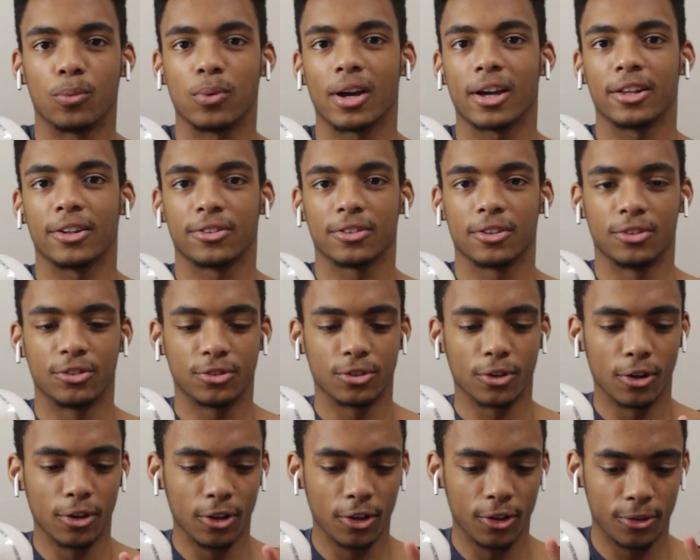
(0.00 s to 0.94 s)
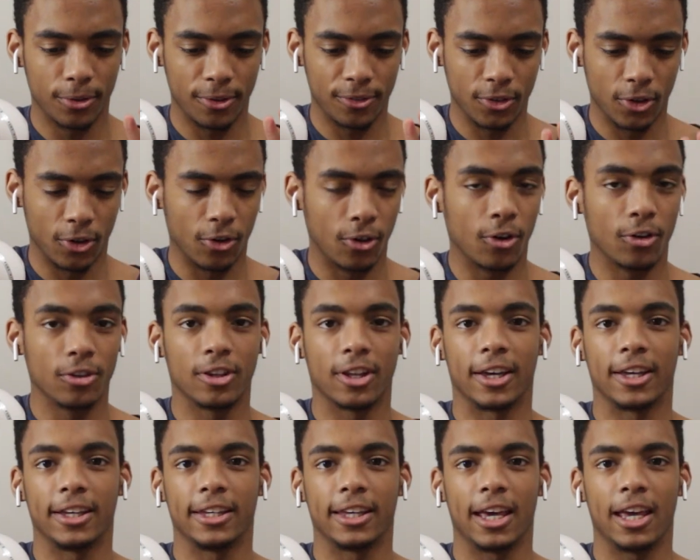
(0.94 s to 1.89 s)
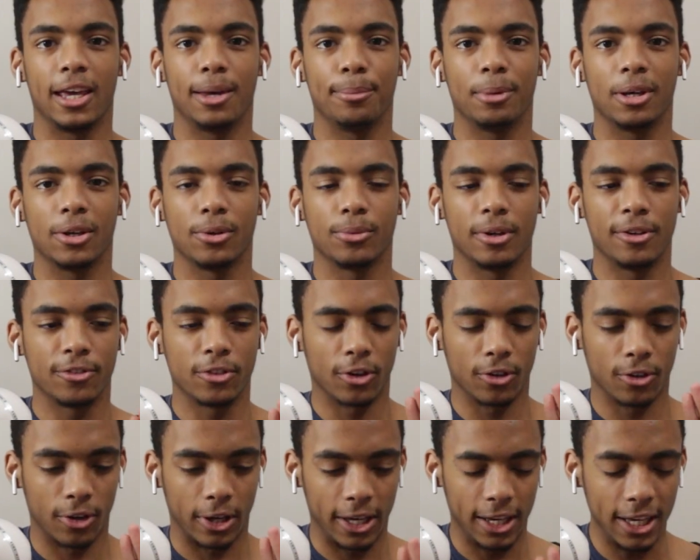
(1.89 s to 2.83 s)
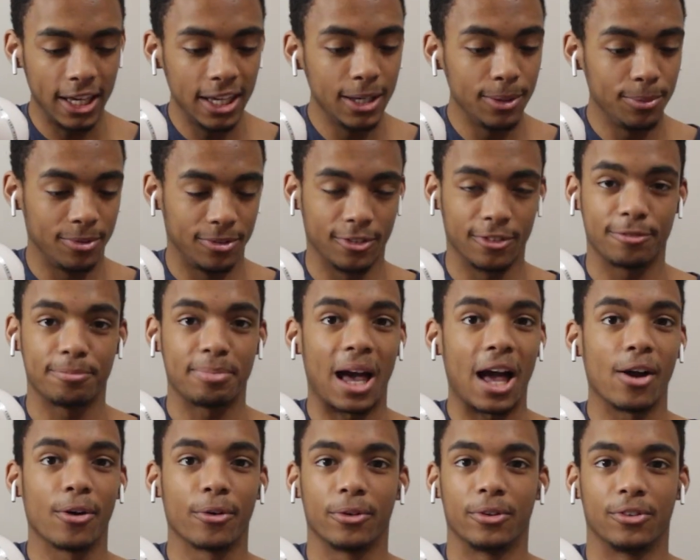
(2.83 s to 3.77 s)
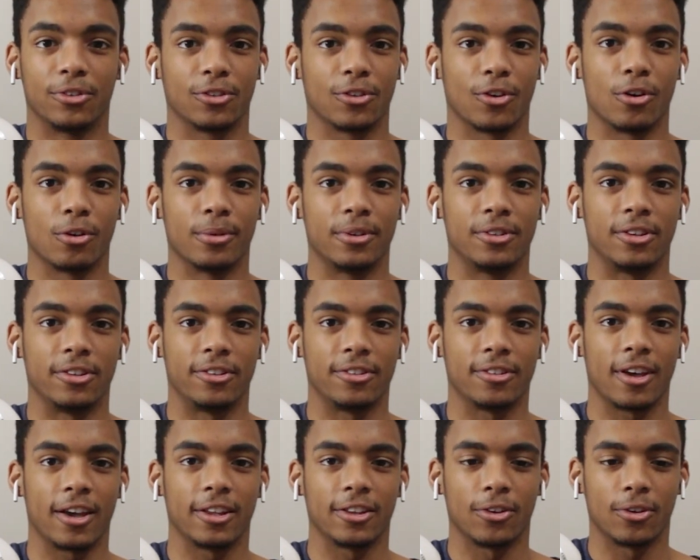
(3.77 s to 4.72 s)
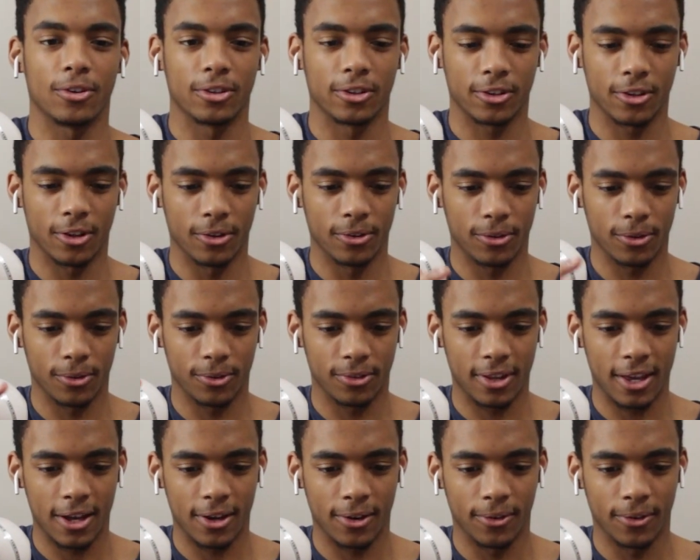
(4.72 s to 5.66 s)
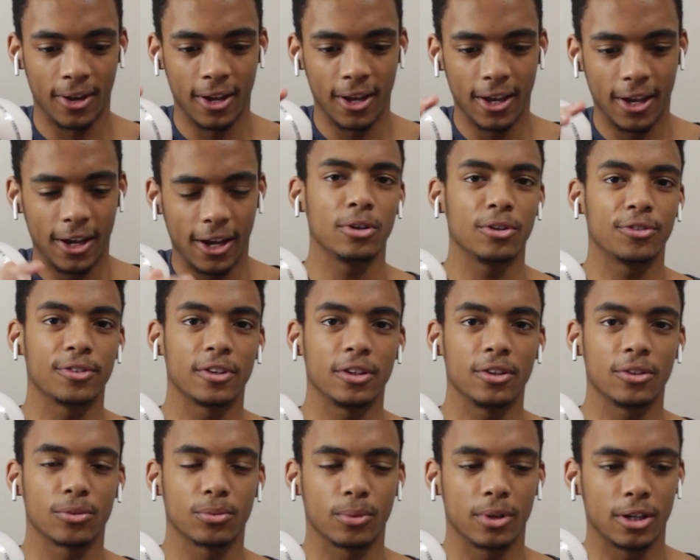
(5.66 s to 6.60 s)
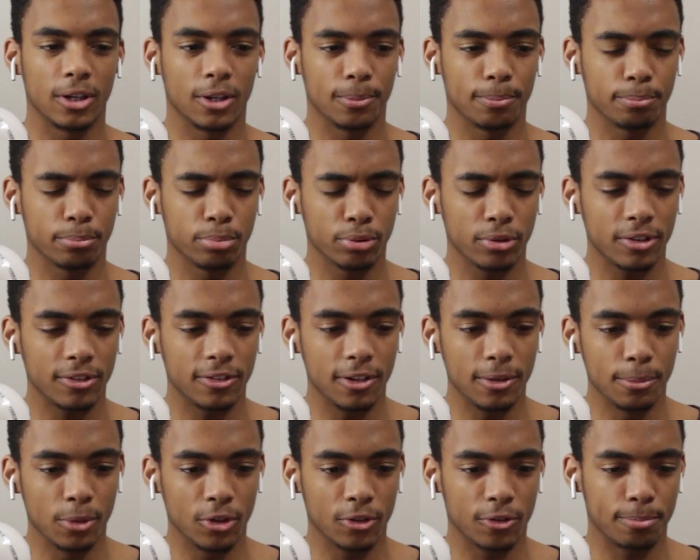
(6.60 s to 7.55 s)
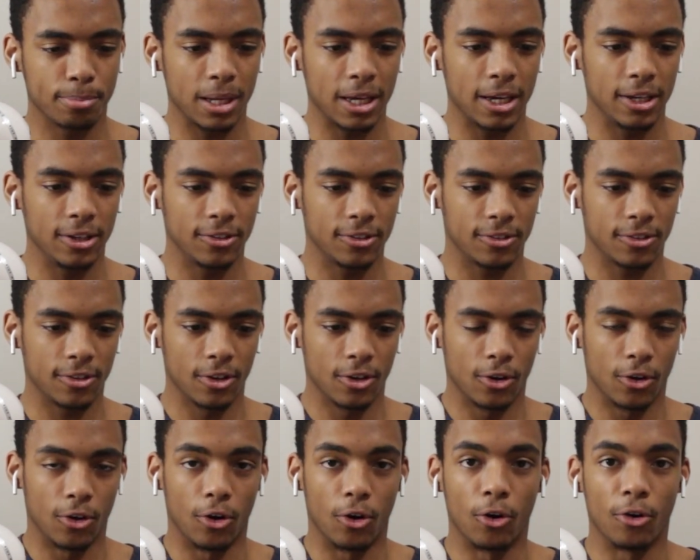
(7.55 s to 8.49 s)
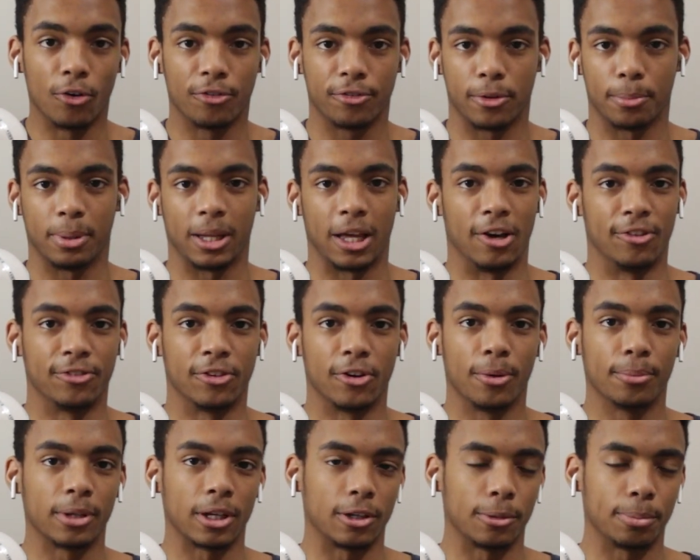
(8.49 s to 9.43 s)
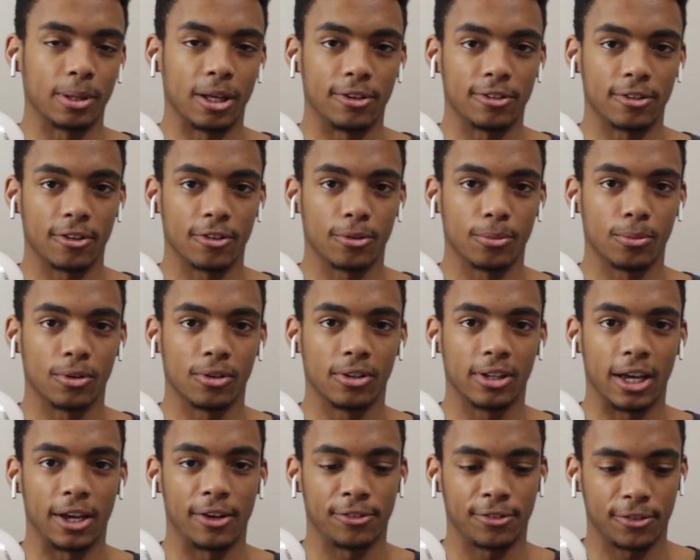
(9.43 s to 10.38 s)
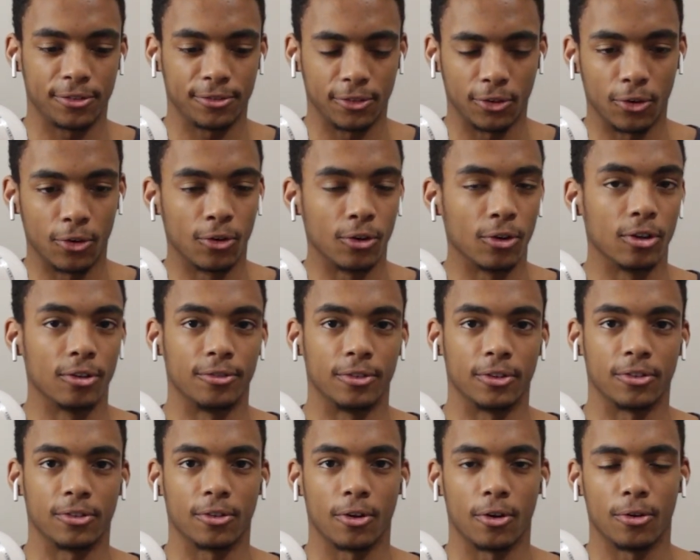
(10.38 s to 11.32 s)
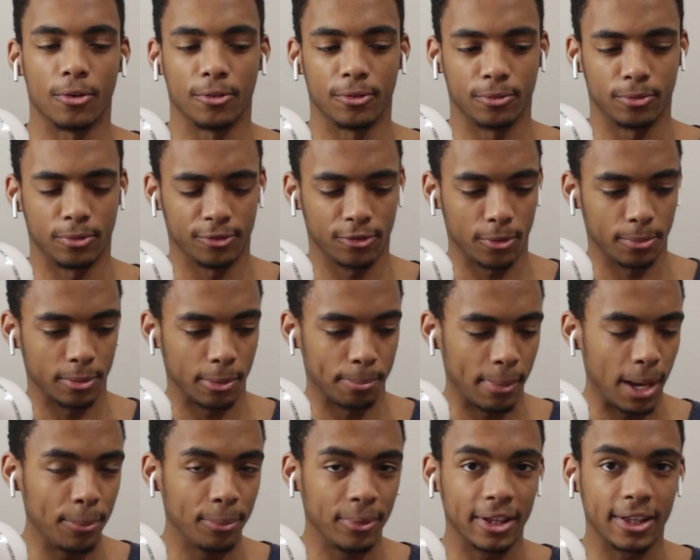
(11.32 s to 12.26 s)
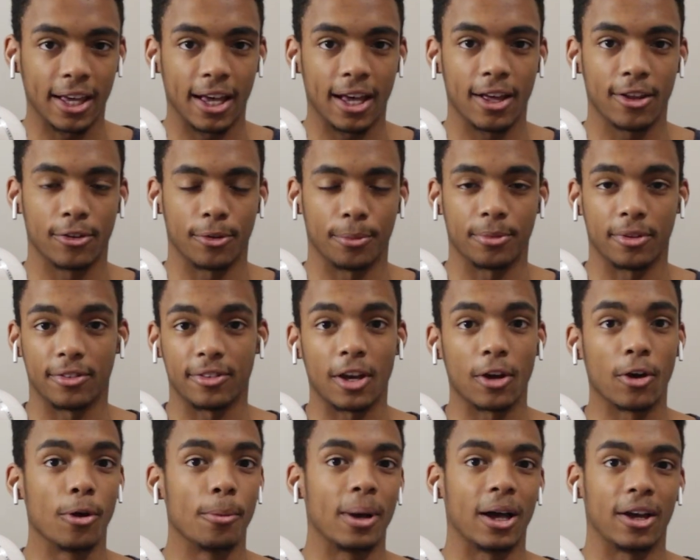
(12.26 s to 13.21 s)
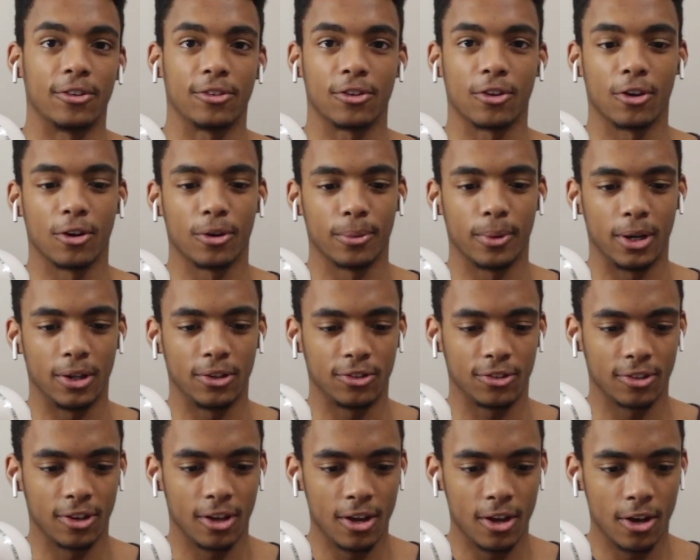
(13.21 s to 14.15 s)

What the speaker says: wireless controllers, we've got online gaming, we've got heaps of power and storage inside all the consoles now, and all these things were pretty much based off the platform that the PlayStation 1 left for all of us, all from the memory cards up to terabyte storage,